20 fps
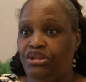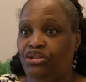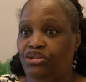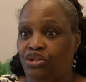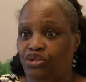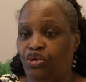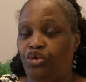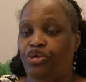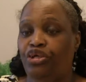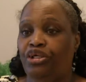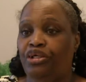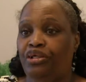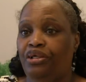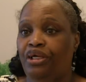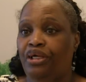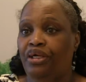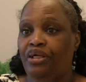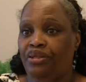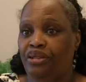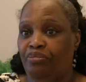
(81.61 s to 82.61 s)
just learning
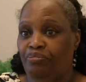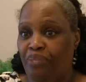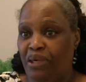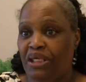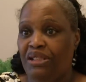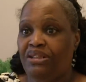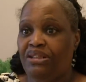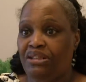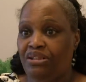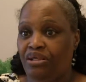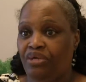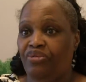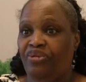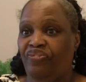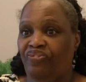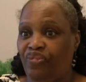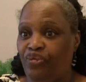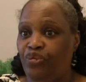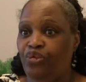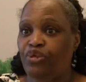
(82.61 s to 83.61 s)
the basic of the
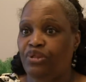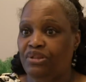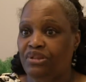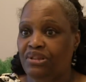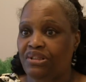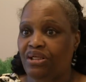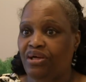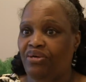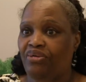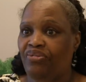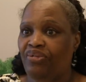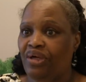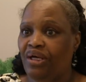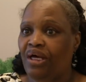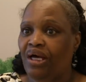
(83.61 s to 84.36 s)
food and stuff.